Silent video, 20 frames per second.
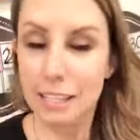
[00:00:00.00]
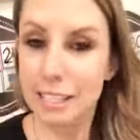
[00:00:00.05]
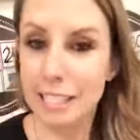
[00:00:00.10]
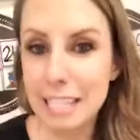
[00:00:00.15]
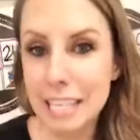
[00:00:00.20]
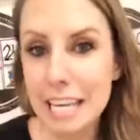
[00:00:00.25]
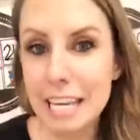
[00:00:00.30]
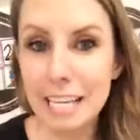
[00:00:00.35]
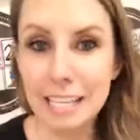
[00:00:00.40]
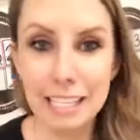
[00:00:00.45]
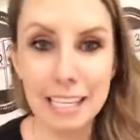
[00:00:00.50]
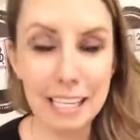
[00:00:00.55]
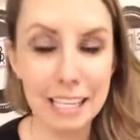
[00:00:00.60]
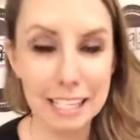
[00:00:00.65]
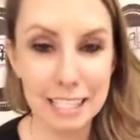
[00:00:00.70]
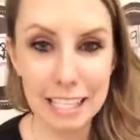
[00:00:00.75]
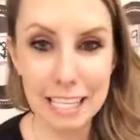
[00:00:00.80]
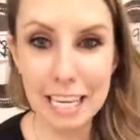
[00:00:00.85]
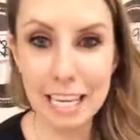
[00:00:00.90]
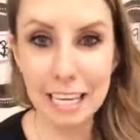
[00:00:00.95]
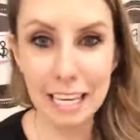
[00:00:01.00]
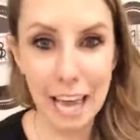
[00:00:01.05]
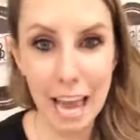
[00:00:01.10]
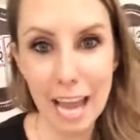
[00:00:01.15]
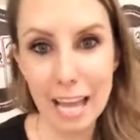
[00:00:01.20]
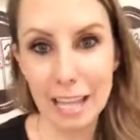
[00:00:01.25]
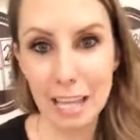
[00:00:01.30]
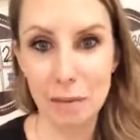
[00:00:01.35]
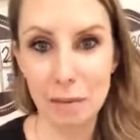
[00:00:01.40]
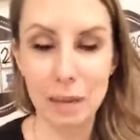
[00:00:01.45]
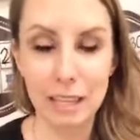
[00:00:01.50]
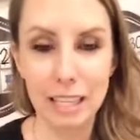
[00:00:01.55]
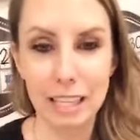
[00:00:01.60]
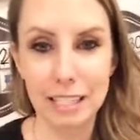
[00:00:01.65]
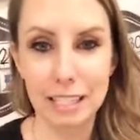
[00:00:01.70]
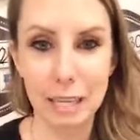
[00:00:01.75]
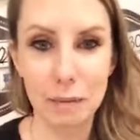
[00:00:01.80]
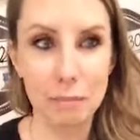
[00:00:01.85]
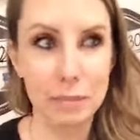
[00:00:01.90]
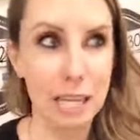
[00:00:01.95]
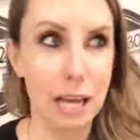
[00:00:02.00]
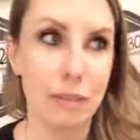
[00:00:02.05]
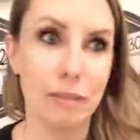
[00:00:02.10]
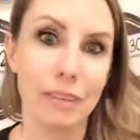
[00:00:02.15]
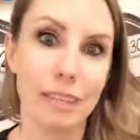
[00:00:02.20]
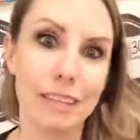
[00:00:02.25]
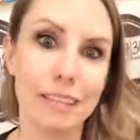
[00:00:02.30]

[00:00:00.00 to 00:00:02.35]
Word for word: C and, C and K, they make the same sound.